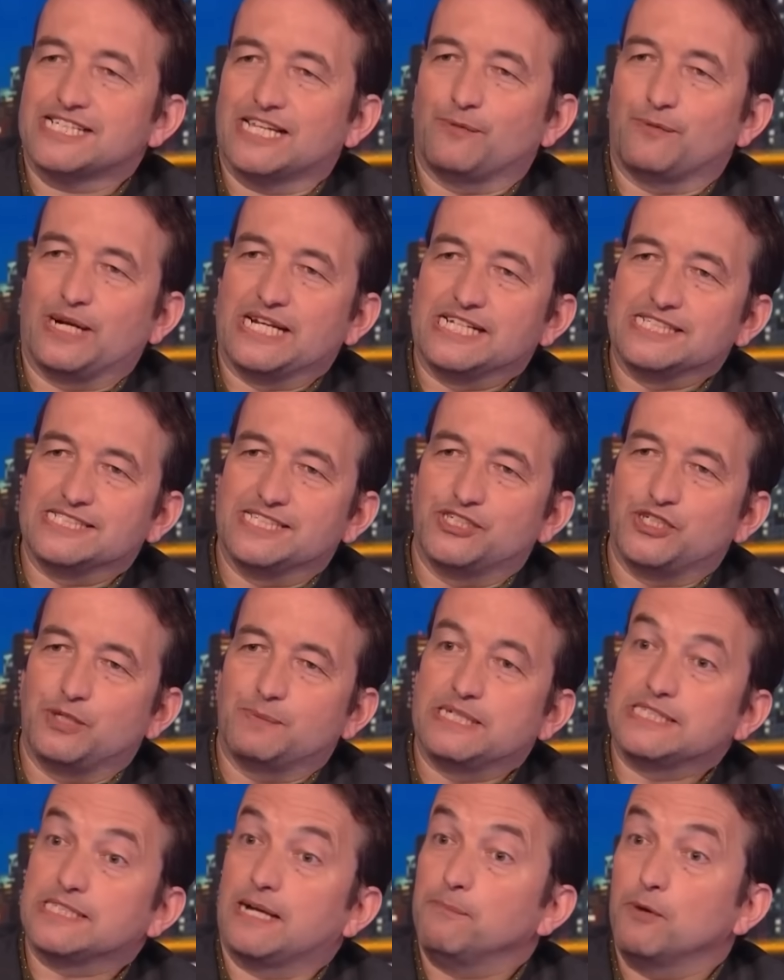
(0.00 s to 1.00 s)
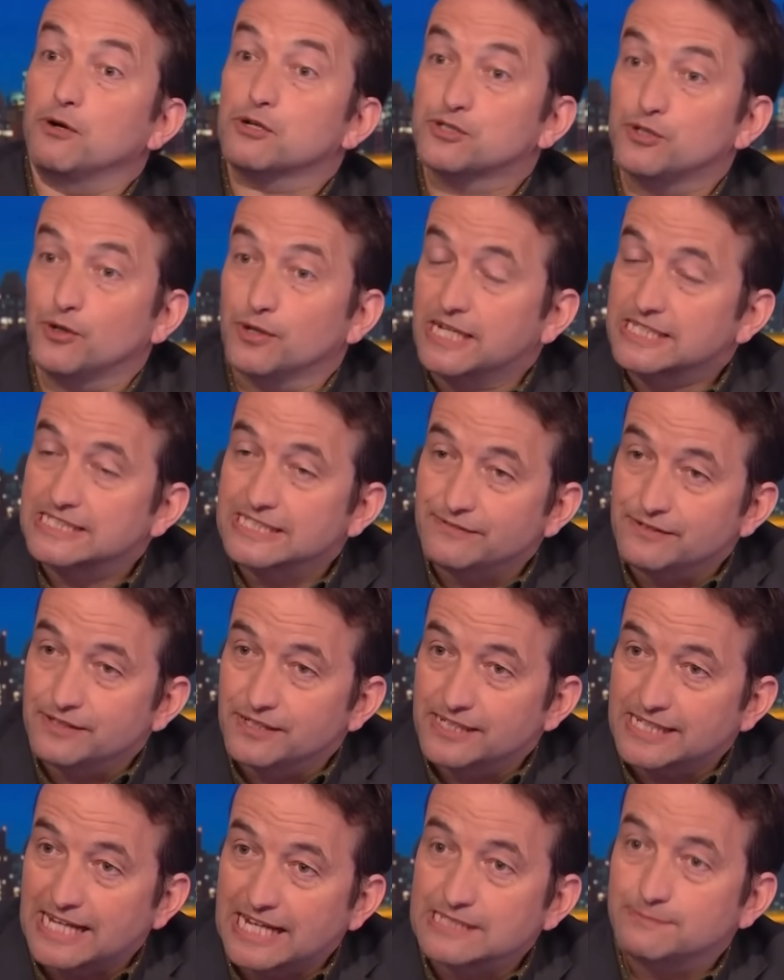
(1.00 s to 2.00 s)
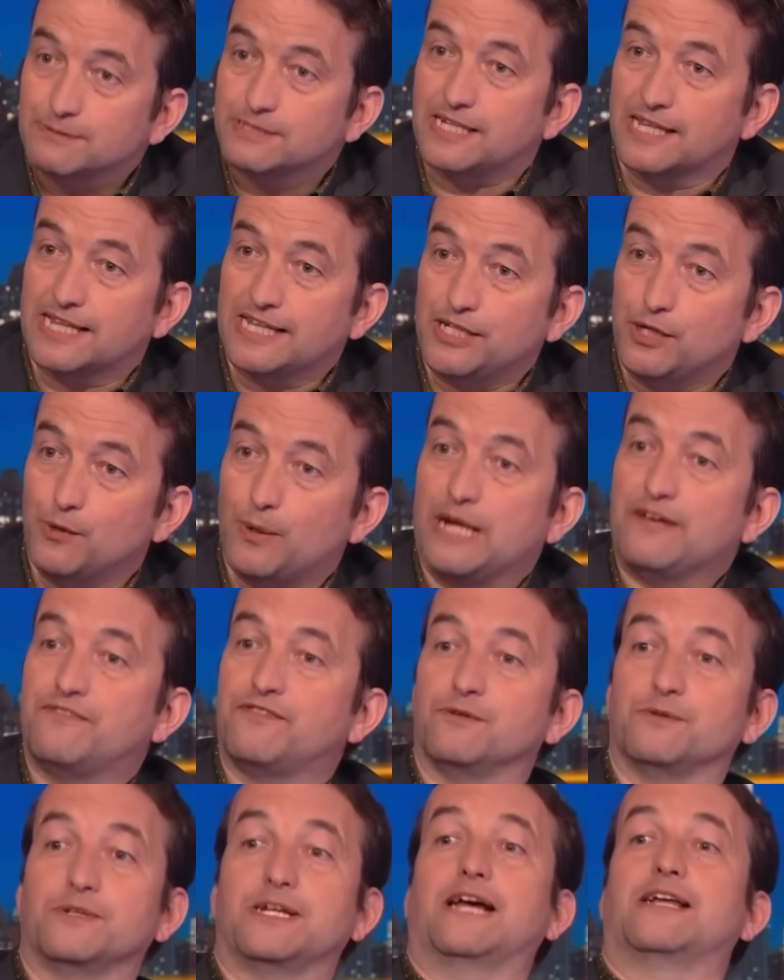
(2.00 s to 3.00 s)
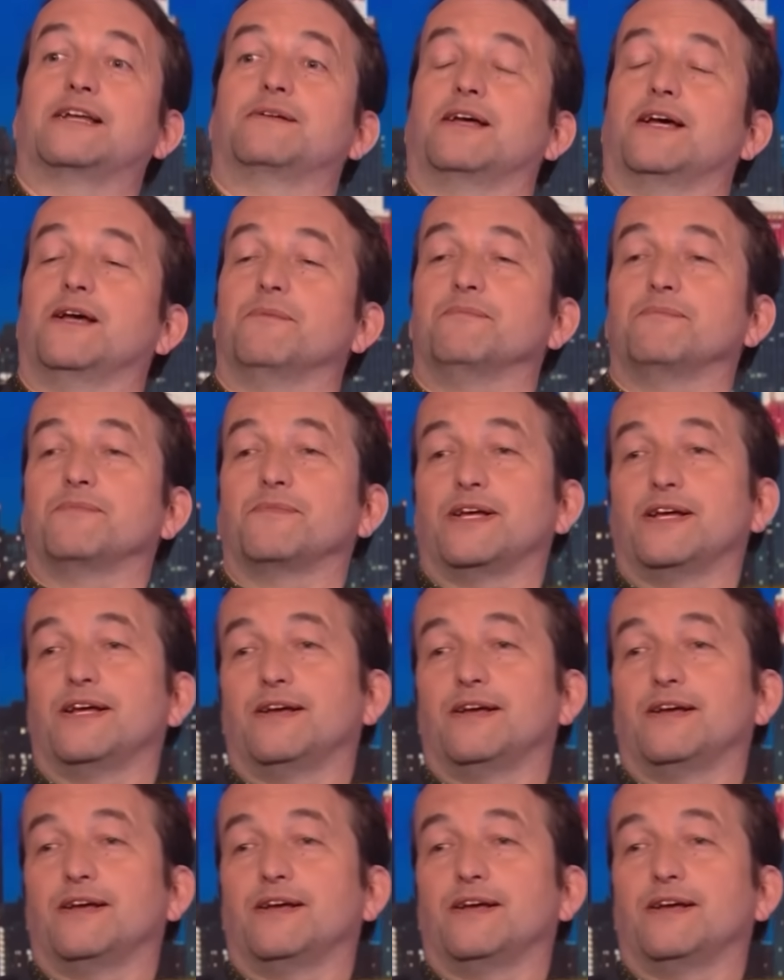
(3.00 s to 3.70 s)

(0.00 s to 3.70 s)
to say the weddings and the jubilees. I'm not sure that's even the case because I think UEFA had. Um, well,